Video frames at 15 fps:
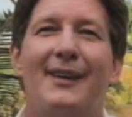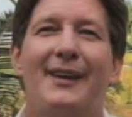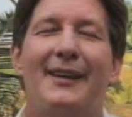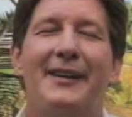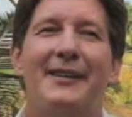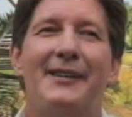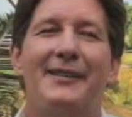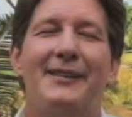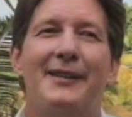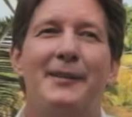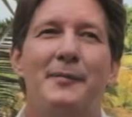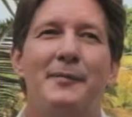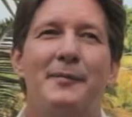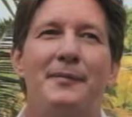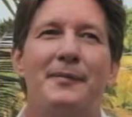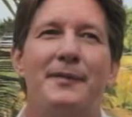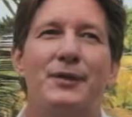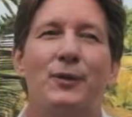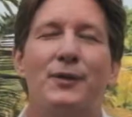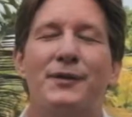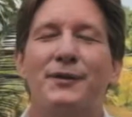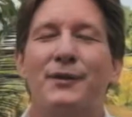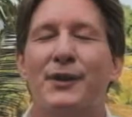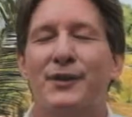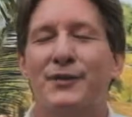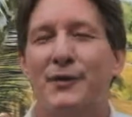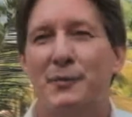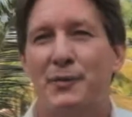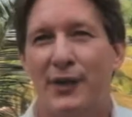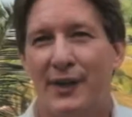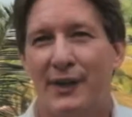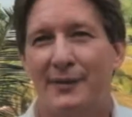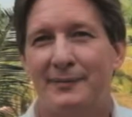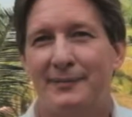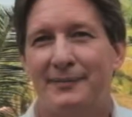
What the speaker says: and it's called Search for Buddha.